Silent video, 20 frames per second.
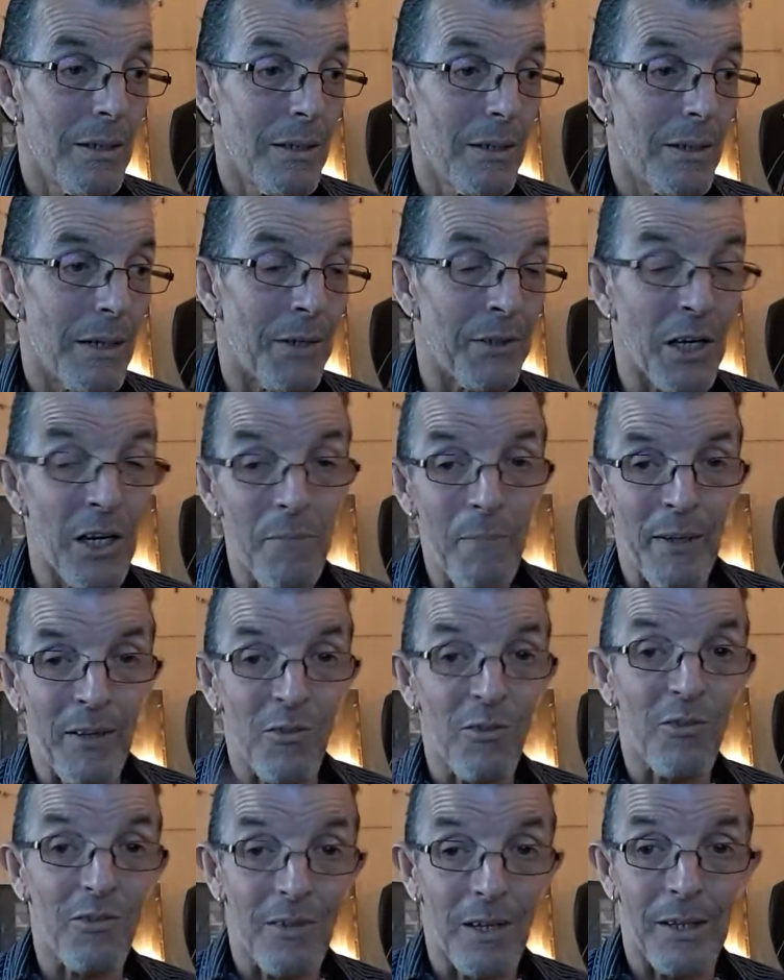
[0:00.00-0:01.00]
And I've been
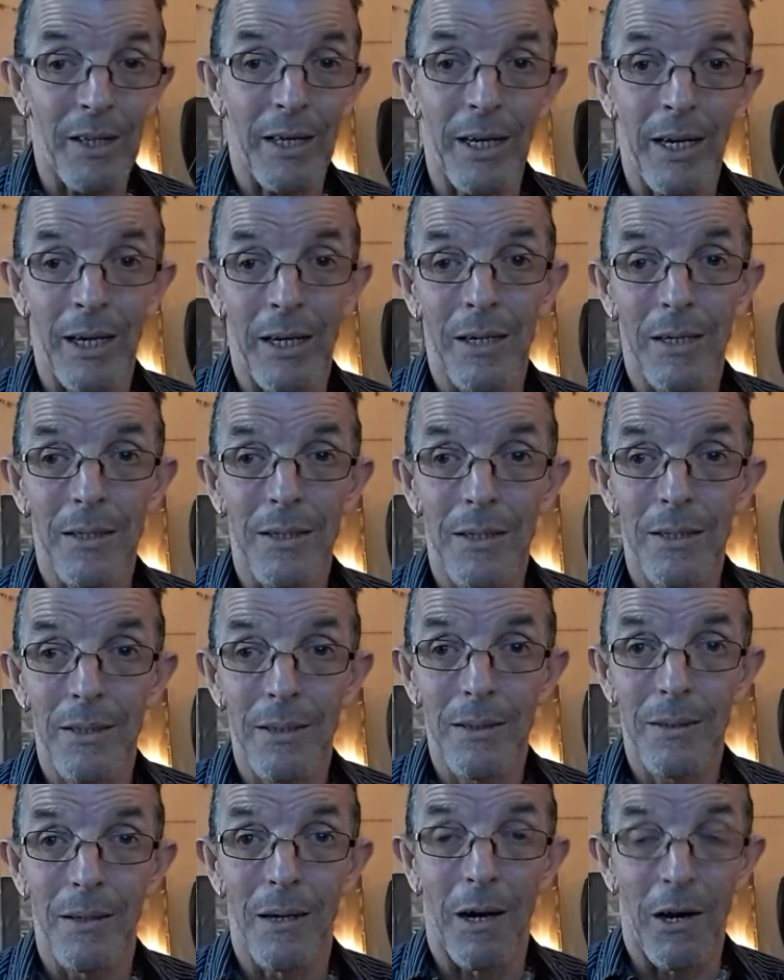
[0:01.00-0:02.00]
studying,
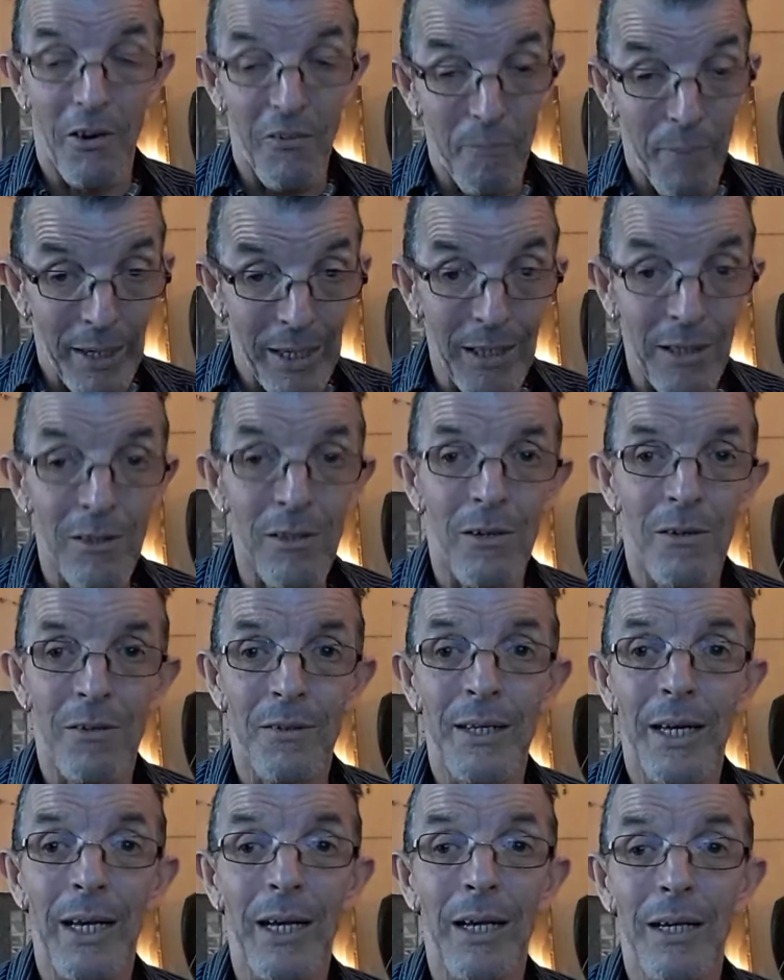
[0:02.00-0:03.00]
I've been
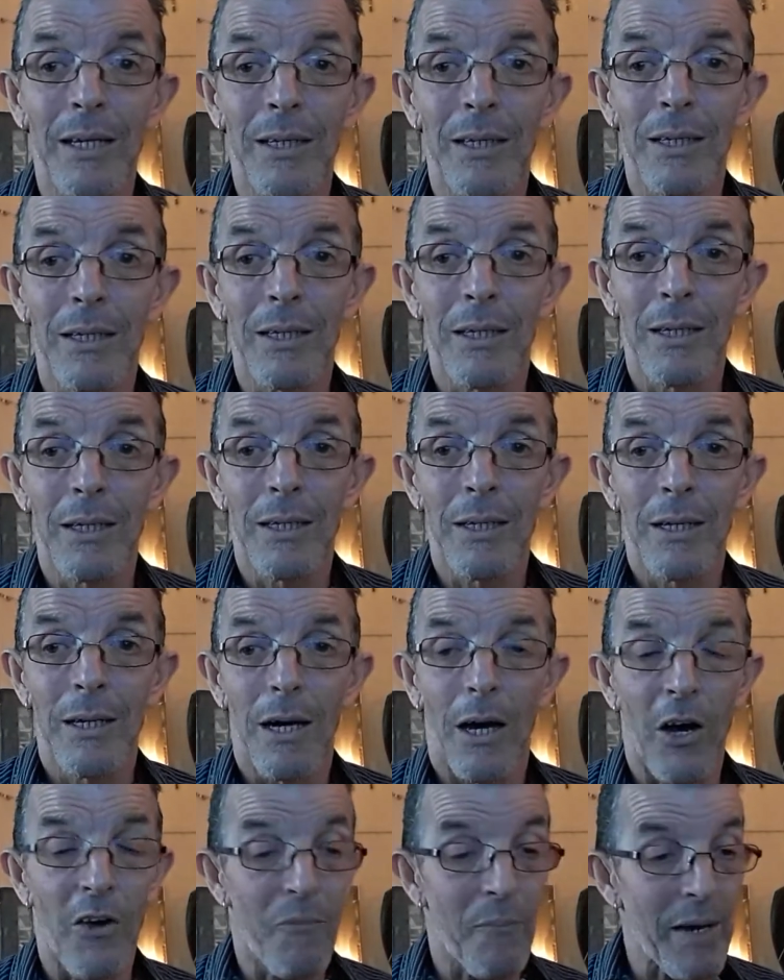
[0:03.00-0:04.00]
learning,
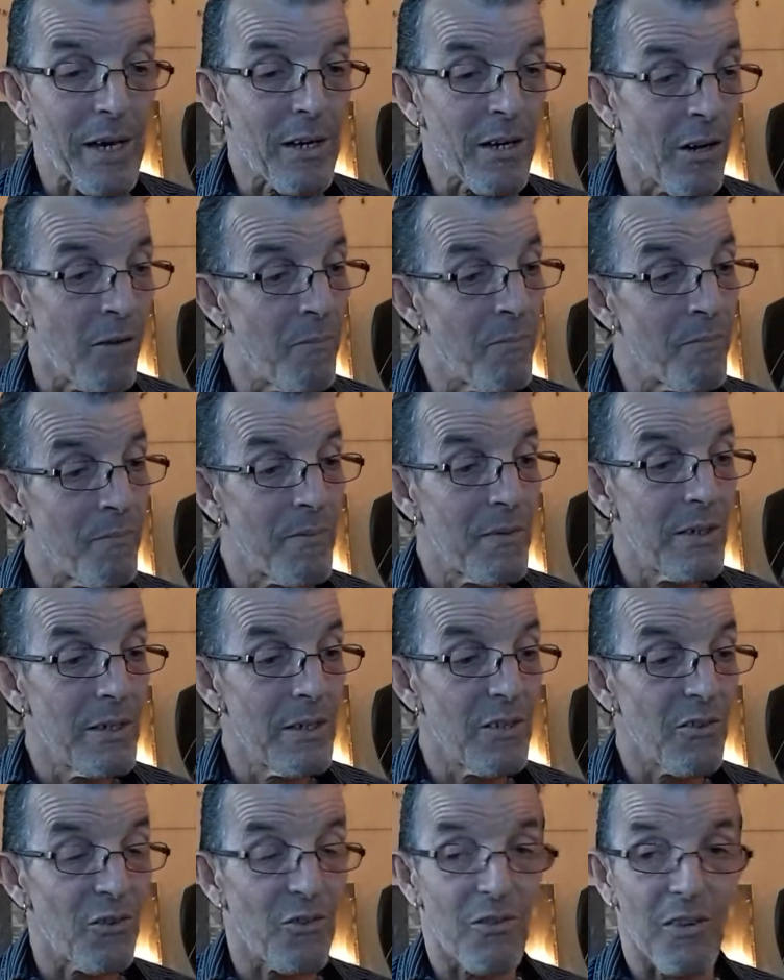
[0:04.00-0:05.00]
I've become
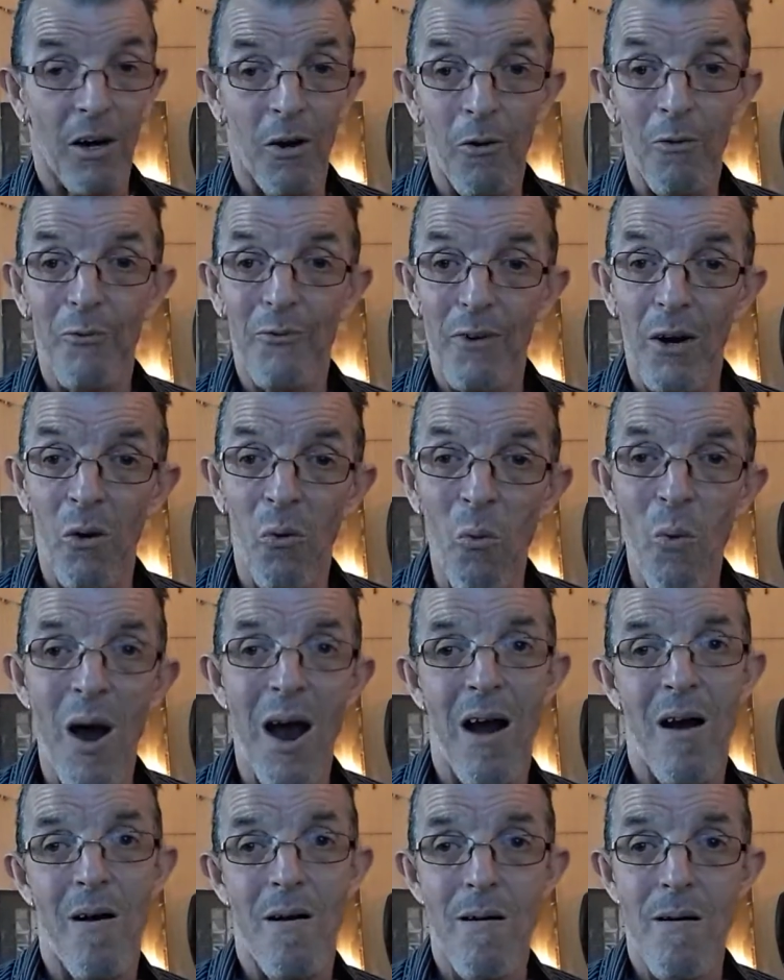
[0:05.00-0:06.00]

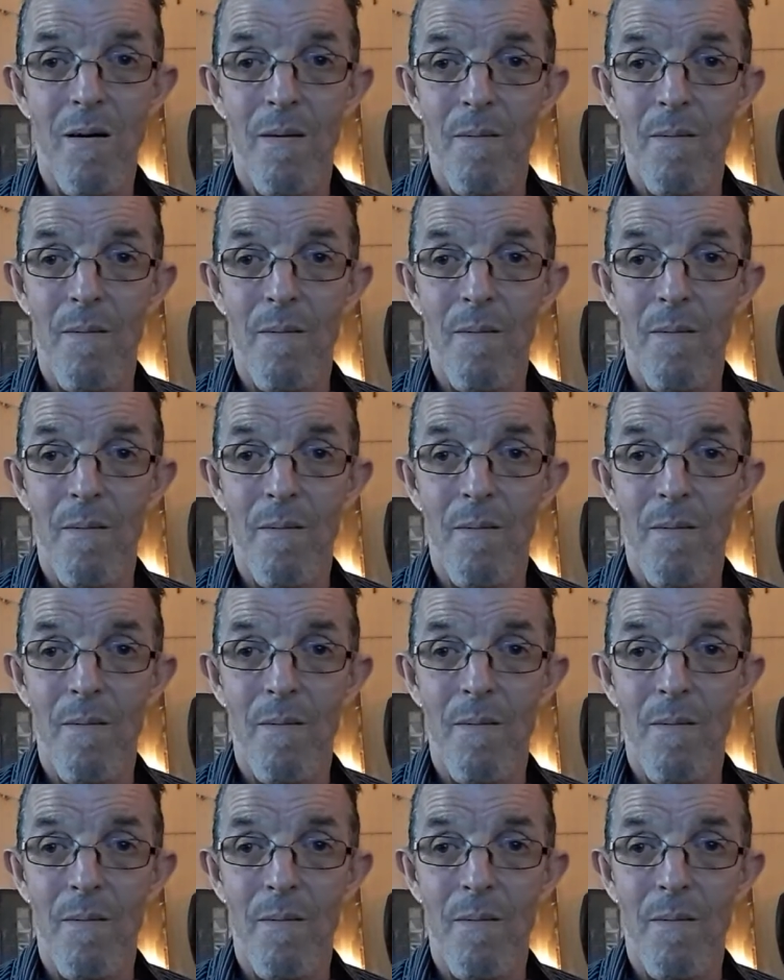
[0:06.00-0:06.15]
self-aware.